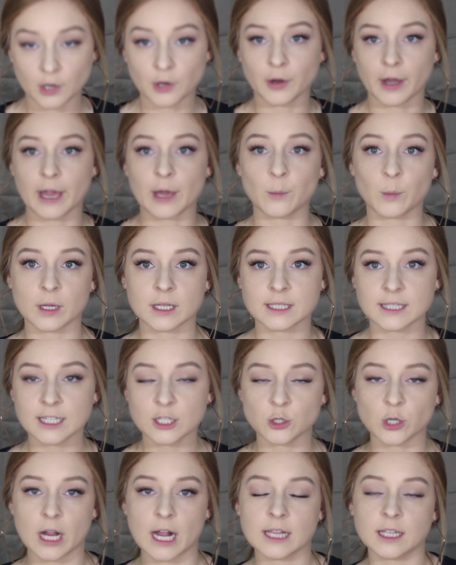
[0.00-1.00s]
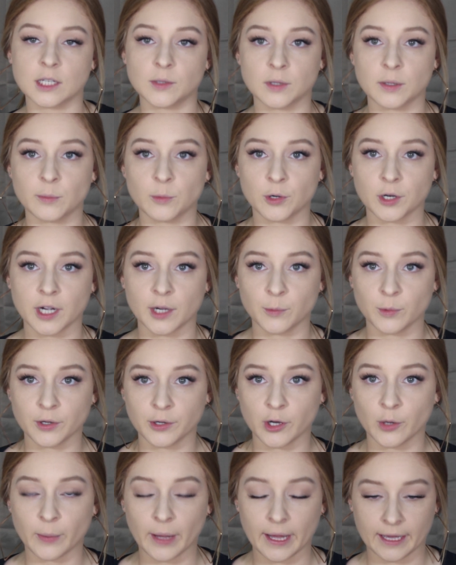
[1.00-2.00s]
Okay, once they dry a little bit more, I will
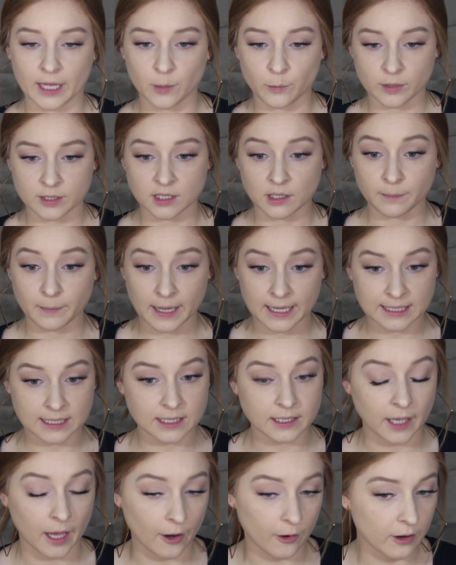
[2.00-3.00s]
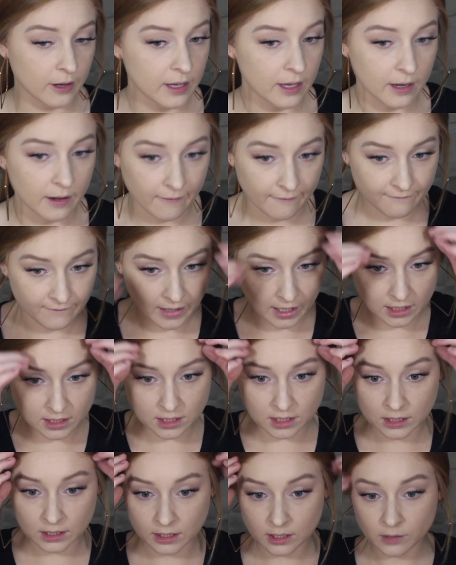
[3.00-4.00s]
go back in with some mascara and fix
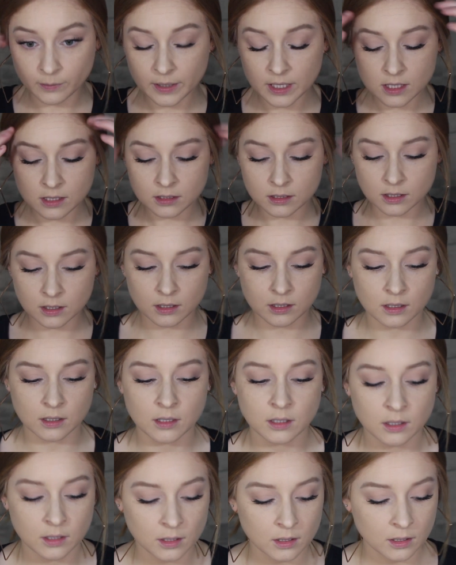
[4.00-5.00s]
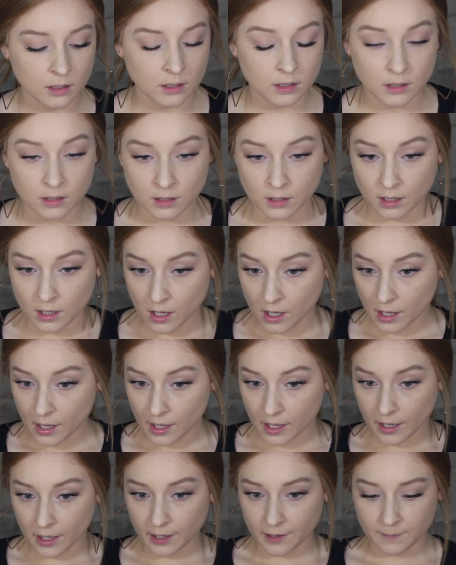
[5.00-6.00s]
it a little bit.
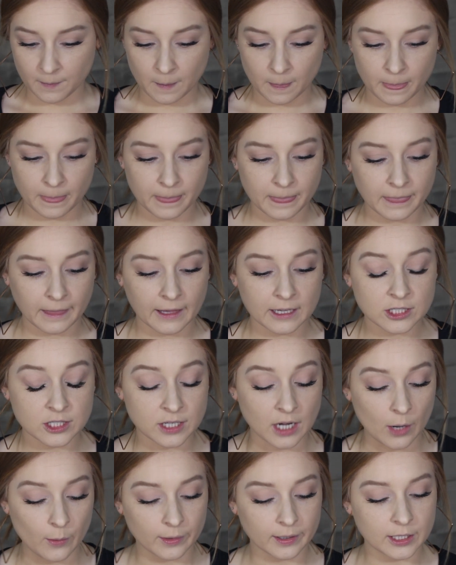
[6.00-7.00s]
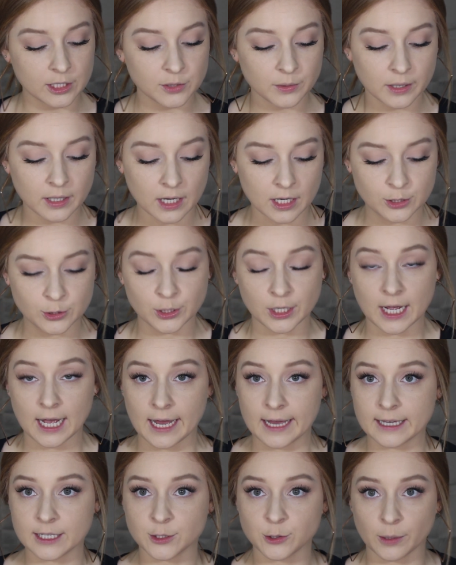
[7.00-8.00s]
So now we're going to do our under
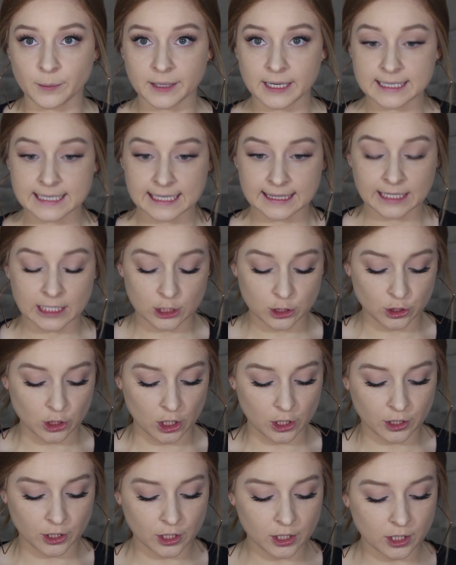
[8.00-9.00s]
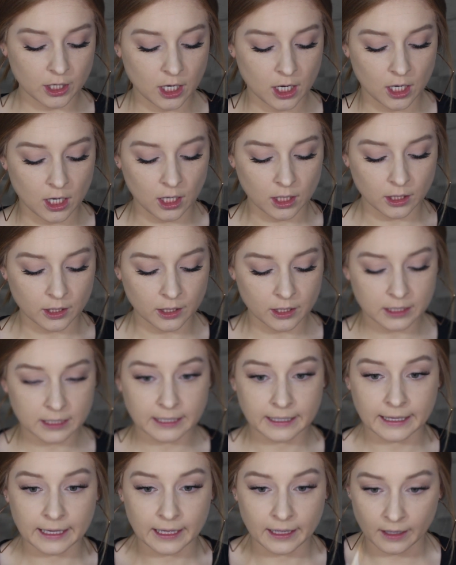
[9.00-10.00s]
eye. So I'm going to take that darker color
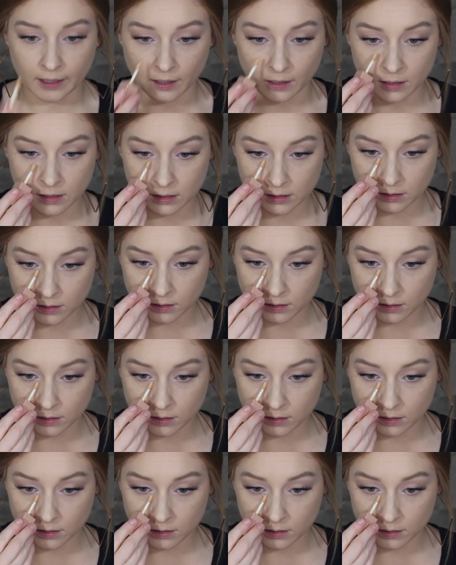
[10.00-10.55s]
again.